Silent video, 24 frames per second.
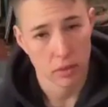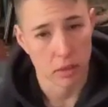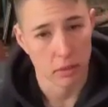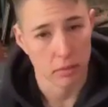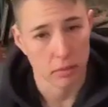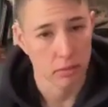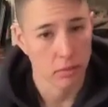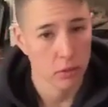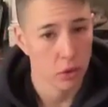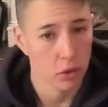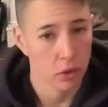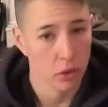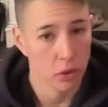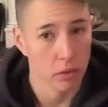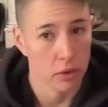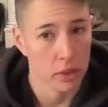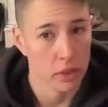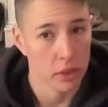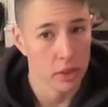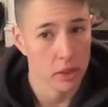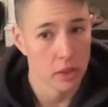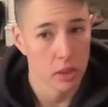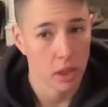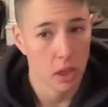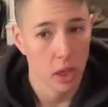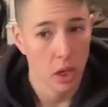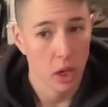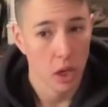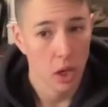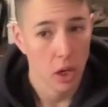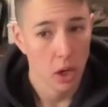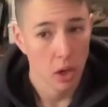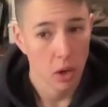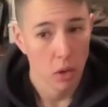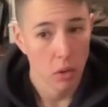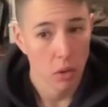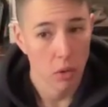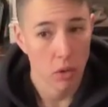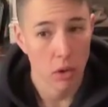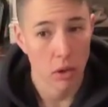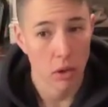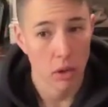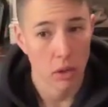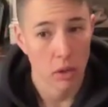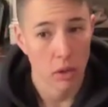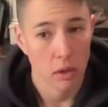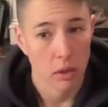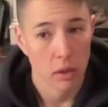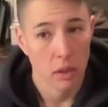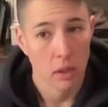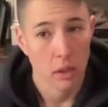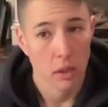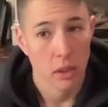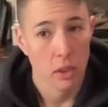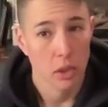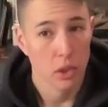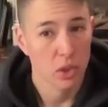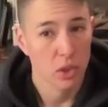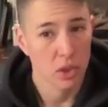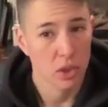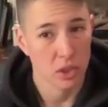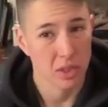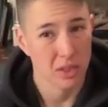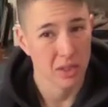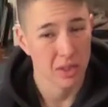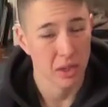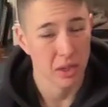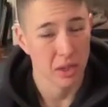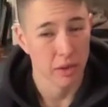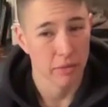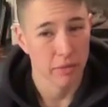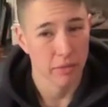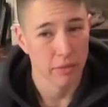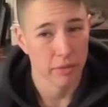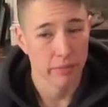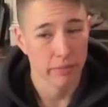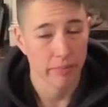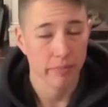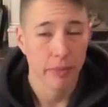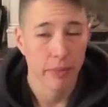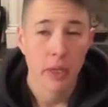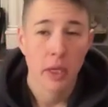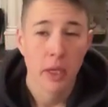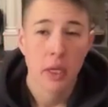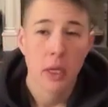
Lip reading: to do this, or just enough.